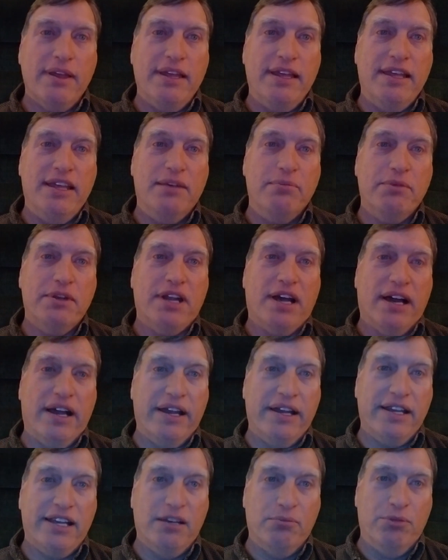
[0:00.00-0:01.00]
Him and
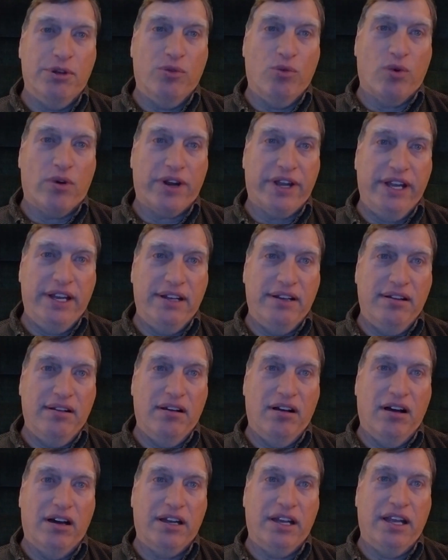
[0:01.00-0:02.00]
I have been working
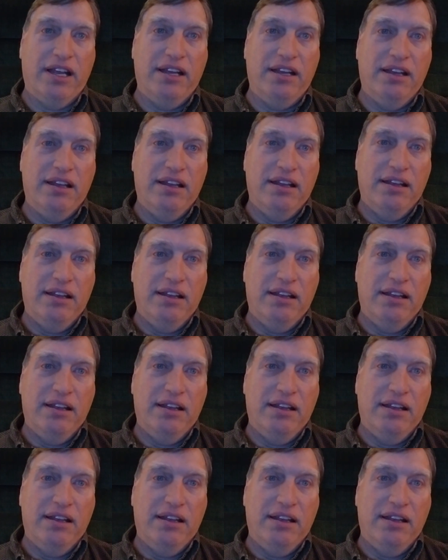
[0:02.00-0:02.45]
on a